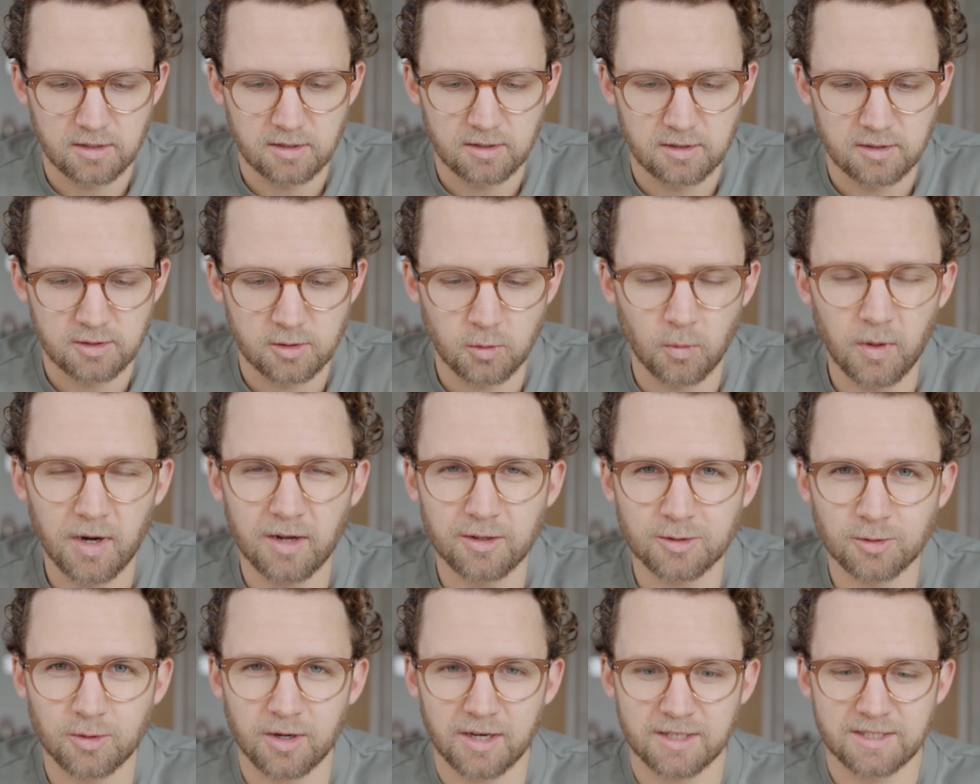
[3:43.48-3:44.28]
So when I
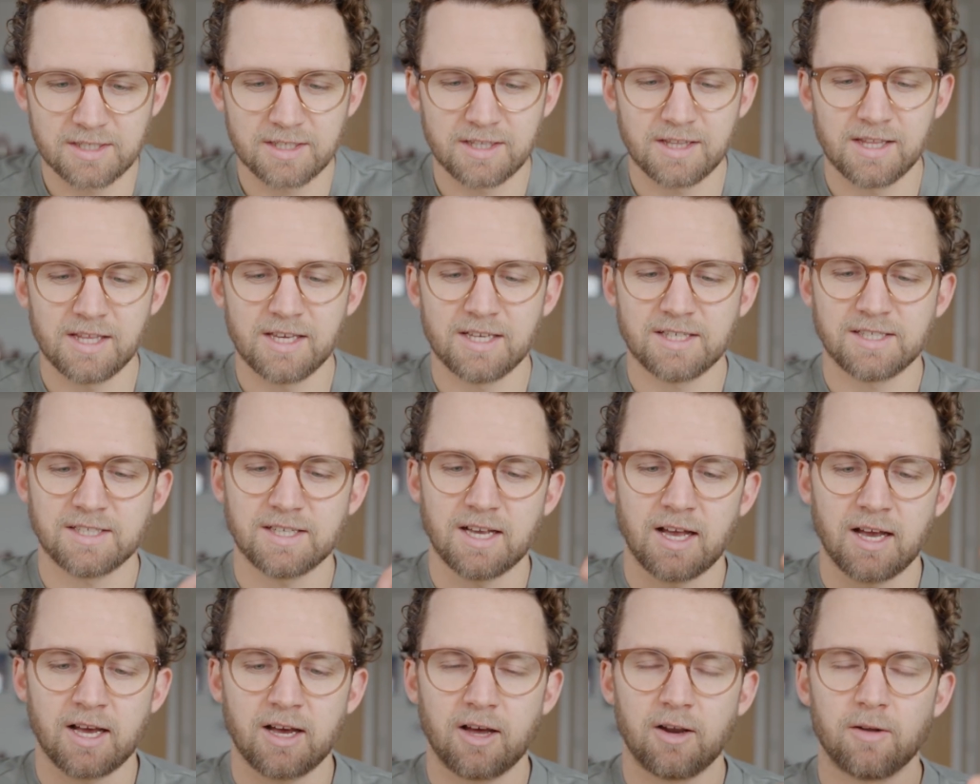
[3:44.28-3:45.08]
was writing this,
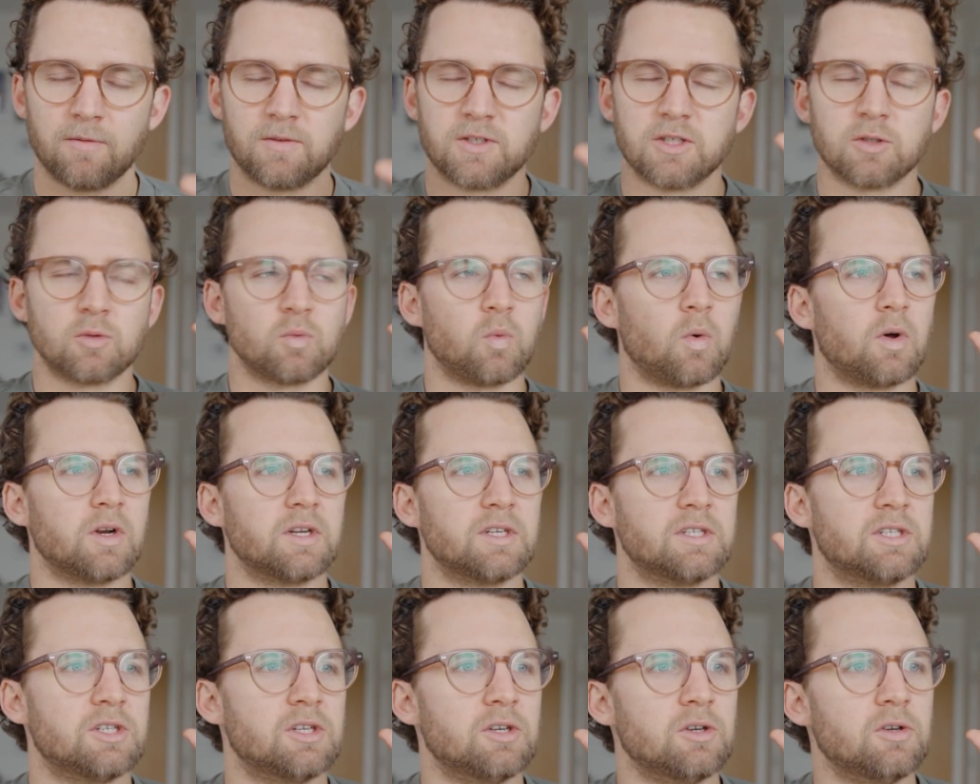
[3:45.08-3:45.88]
I kind of just
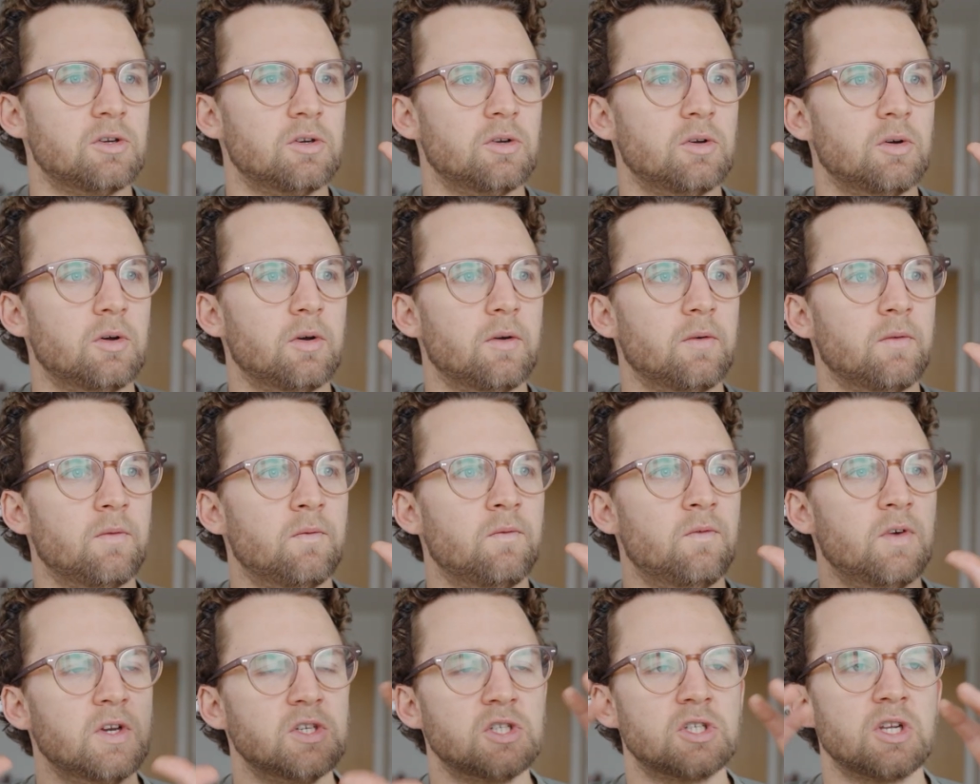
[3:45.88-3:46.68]
wanted to
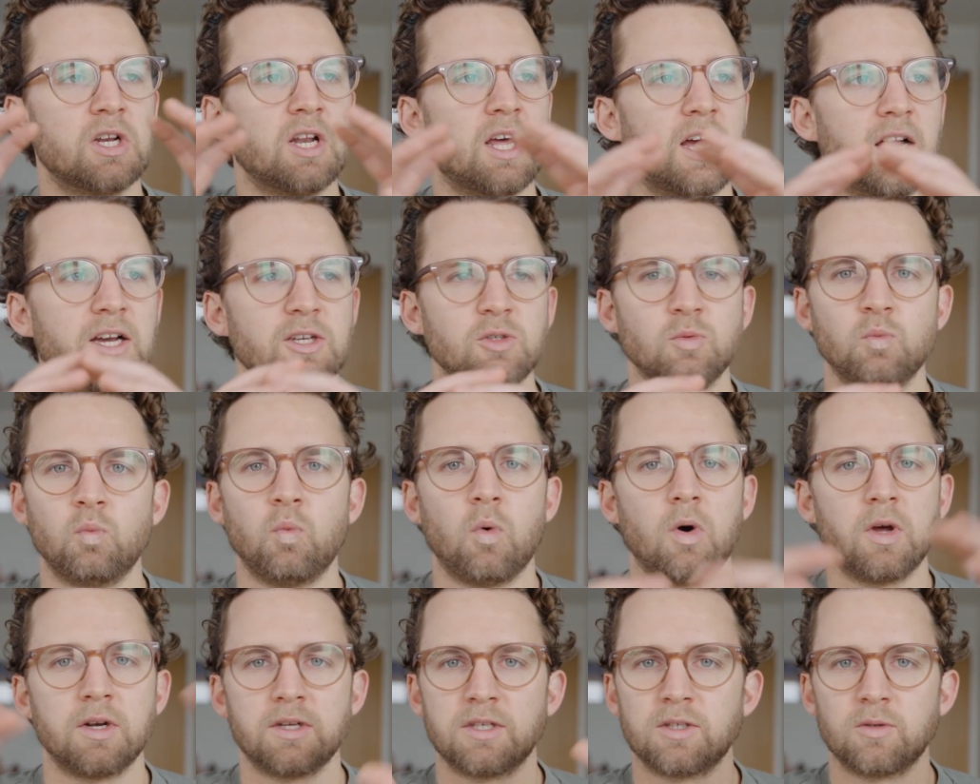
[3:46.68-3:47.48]
visualize
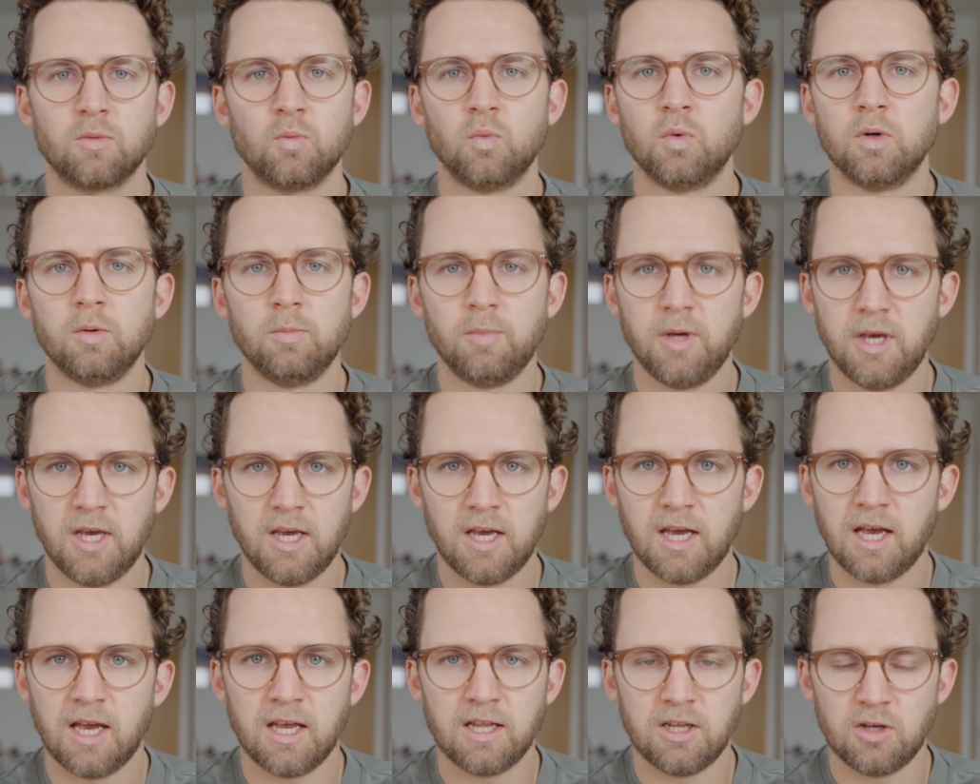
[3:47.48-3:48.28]
what would
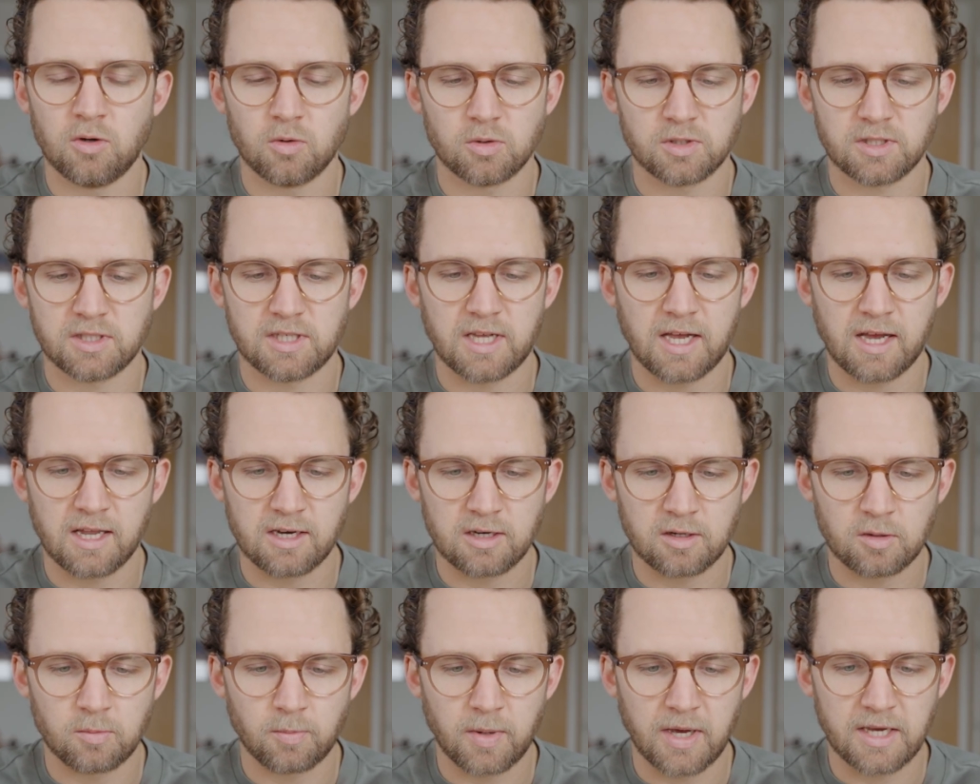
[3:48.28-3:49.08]
be in your
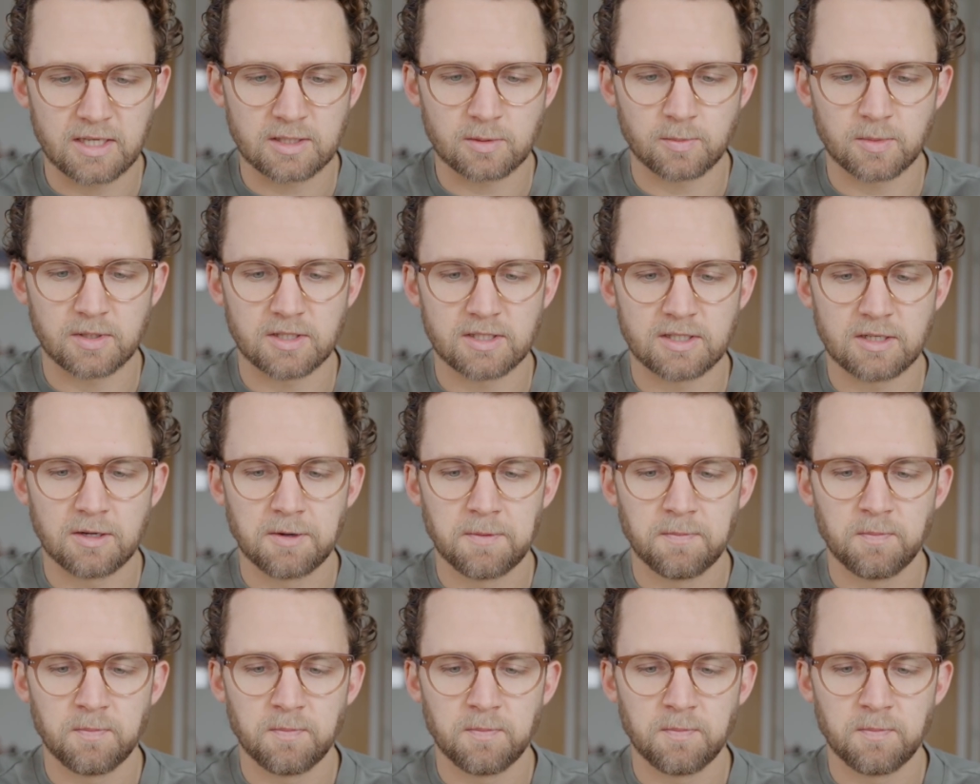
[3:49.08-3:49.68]
standard basement.